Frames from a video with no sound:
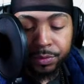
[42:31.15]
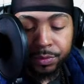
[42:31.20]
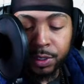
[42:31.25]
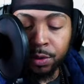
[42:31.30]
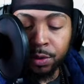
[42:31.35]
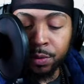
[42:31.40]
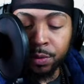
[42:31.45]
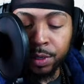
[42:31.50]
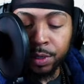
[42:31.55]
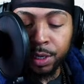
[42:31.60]

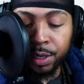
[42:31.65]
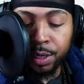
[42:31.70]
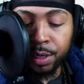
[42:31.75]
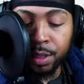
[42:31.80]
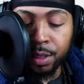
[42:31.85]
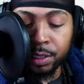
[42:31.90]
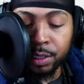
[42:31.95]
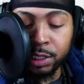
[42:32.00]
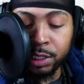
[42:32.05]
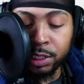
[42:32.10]
You need
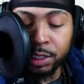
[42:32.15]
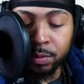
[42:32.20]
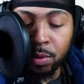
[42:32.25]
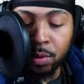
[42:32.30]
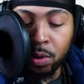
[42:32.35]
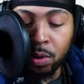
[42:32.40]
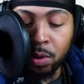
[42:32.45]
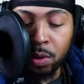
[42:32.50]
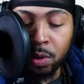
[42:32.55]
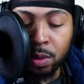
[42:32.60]
a
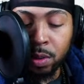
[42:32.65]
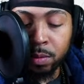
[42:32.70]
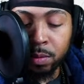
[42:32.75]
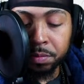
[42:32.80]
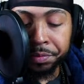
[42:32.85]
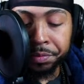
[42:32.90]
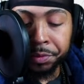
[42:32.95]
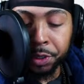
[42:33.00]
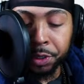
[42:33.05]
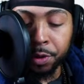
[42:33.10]
small,
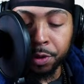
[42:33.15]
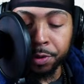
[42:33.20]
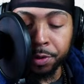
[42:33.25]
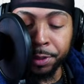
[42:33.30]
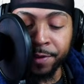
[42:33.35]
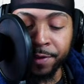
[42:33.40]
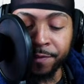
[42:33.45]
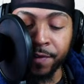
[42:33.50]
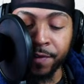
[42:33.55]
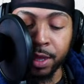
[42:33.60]
you
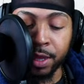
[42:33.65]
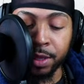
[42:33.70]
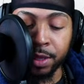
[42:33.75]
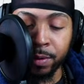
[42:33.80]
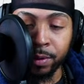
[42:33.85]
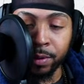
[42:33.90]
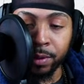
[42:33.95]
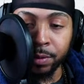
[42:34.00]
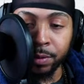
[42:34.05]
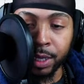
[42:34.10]
can find your
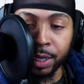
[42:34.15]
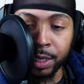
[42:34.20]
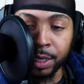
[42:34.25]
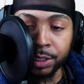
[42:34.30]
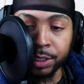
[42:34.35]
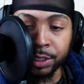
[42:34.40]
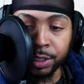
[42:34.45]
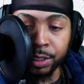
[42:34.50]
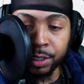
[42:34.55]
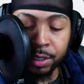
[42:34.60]

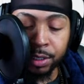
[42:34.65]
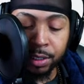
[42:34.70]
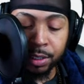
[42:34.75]
location.